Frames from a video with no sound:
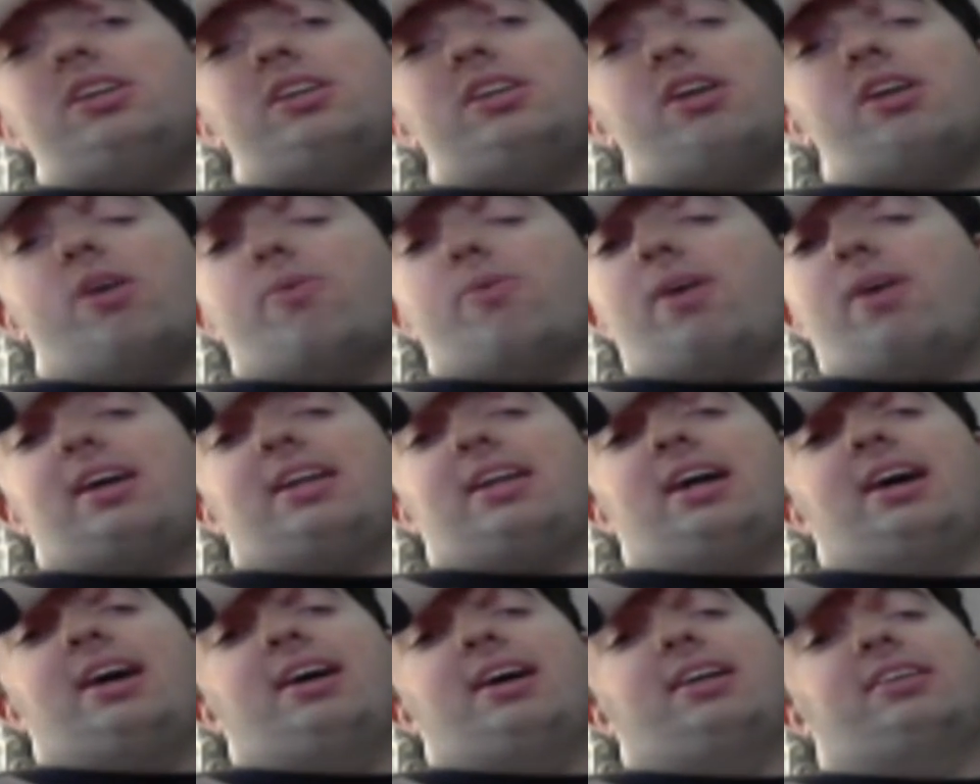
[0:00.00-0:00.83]
No way
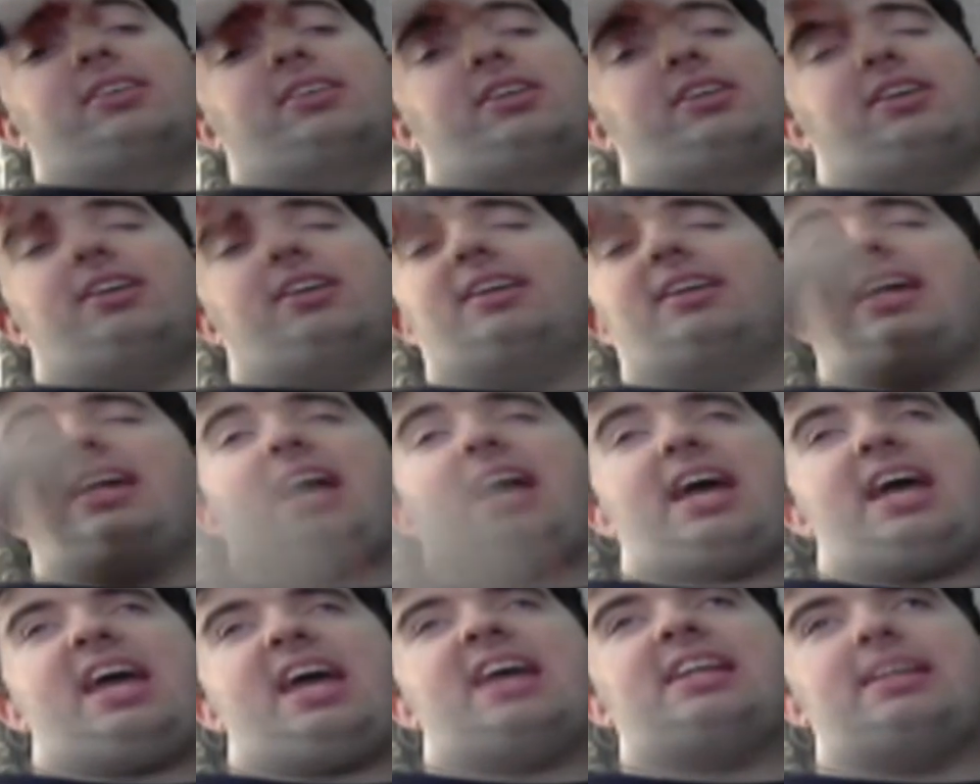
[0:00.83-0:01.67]
in hell you're going to
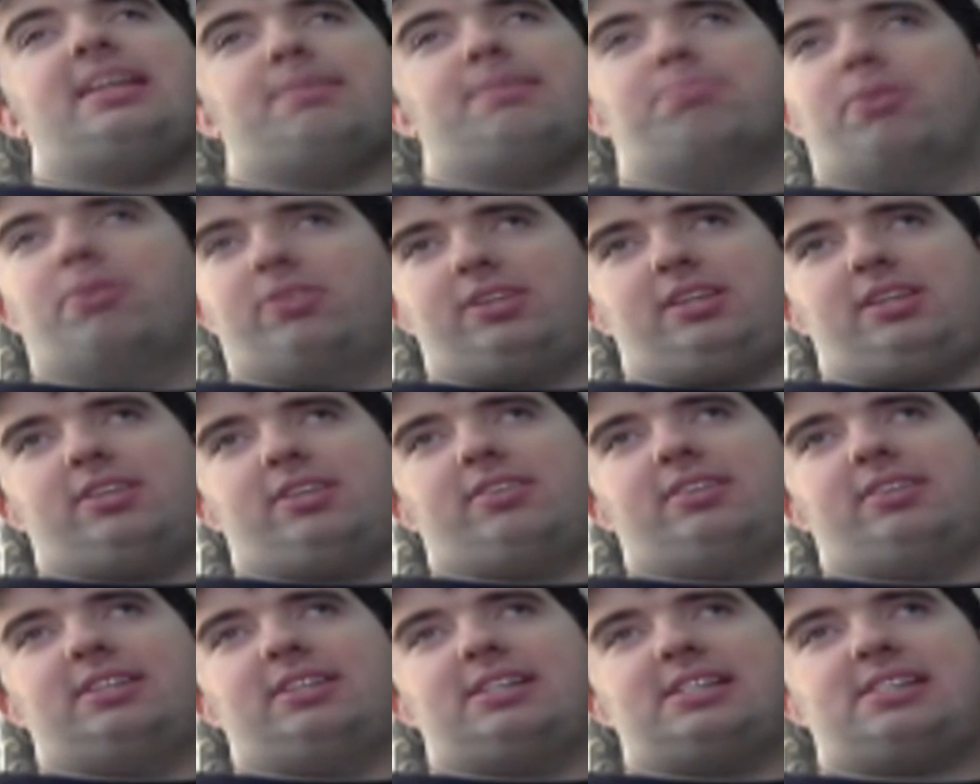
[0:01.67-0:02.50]
get anybody
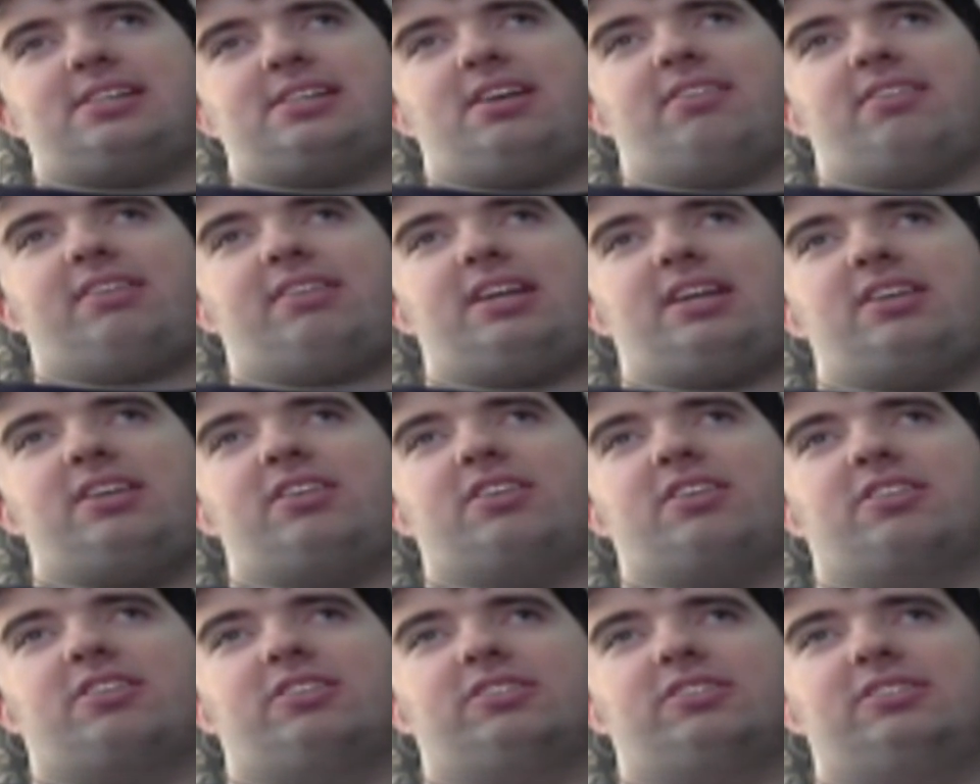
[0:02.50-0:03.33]
doing this. Okay,
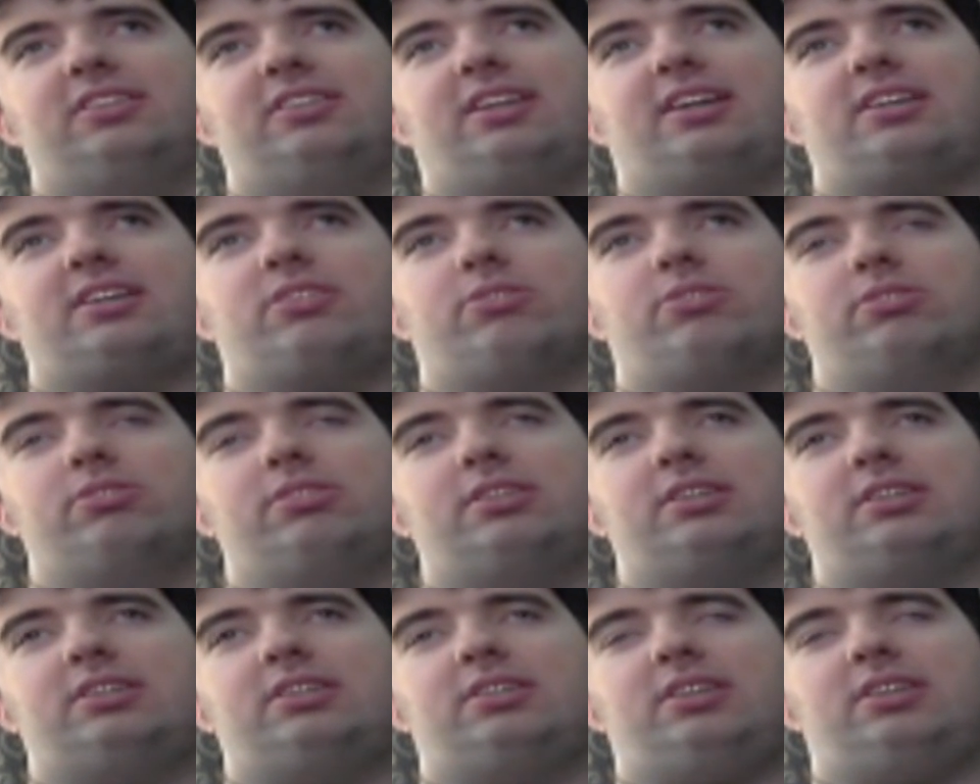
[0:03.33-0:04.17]
you got all
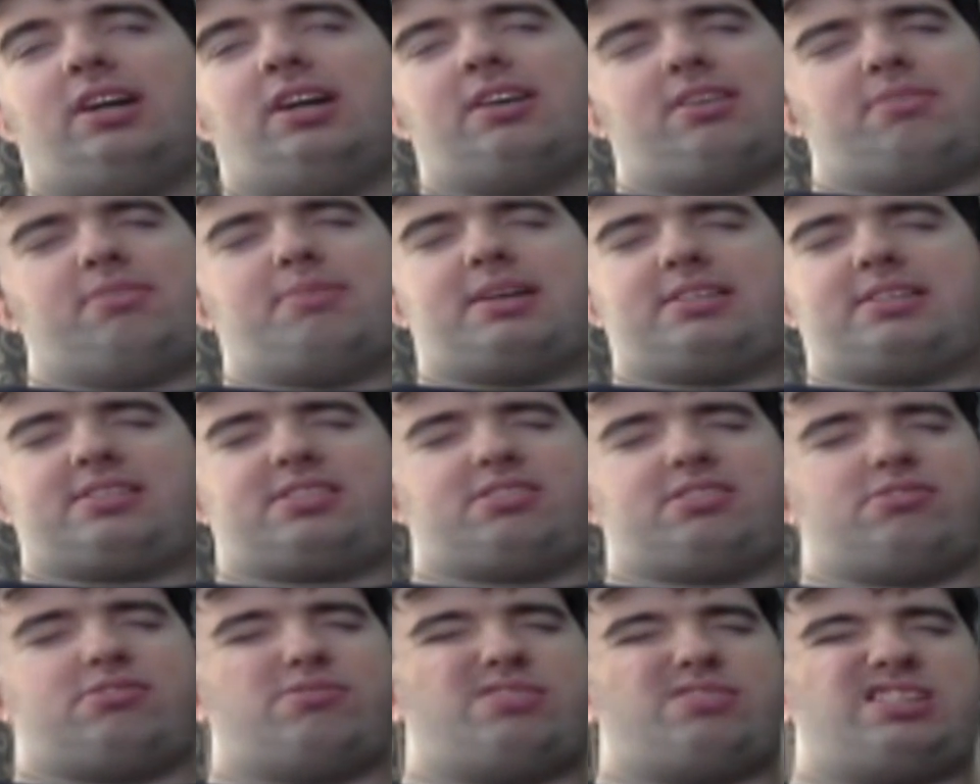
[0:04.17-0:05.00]
the Iron Man
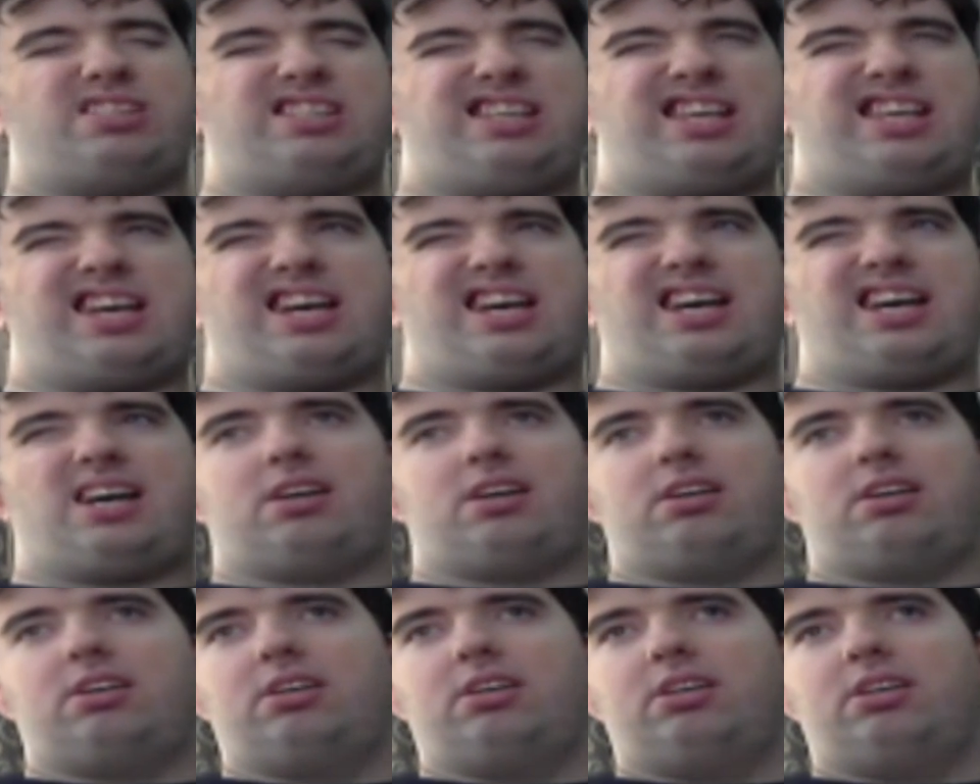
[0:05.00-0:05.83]
suits, yeah.